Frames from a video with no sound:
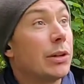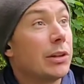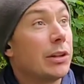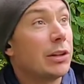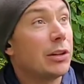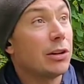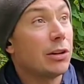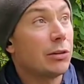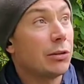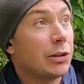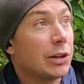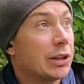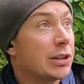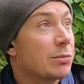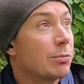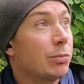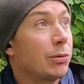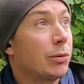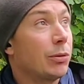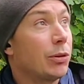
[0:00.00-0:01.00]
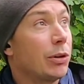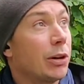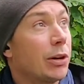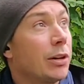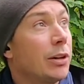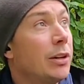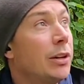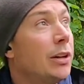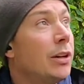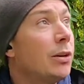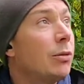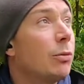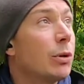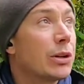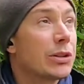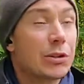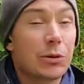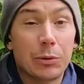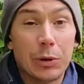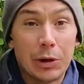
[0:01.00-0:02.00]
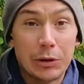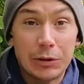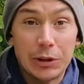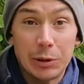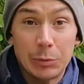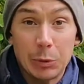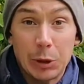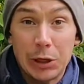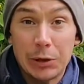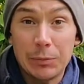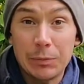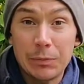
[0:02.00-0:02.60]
and then go and explore what's surrounding me.